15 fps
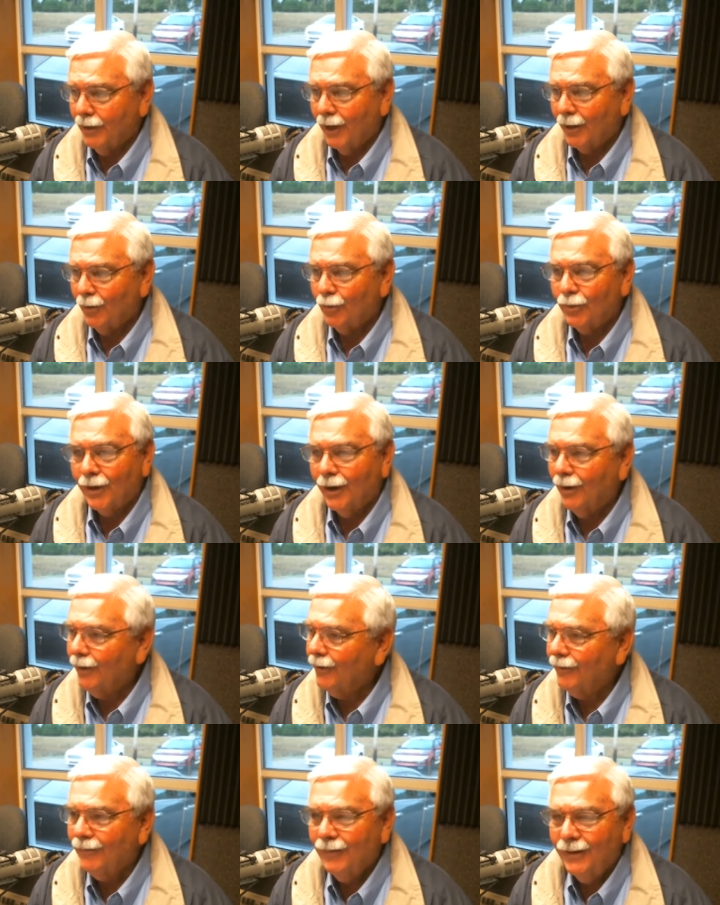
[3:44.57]
I don't
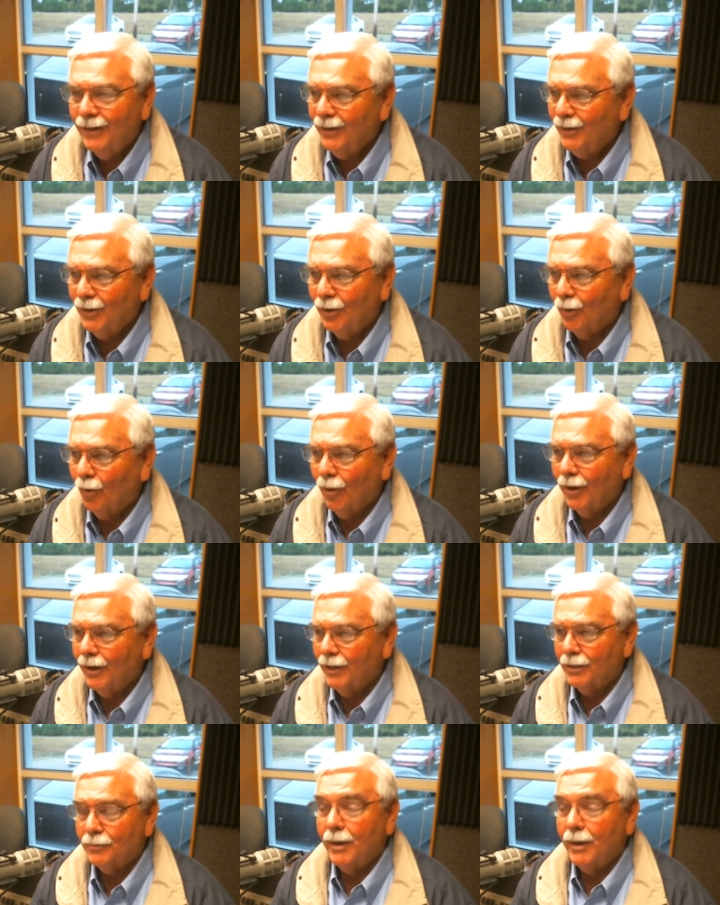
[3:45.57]
care, you know, what it is.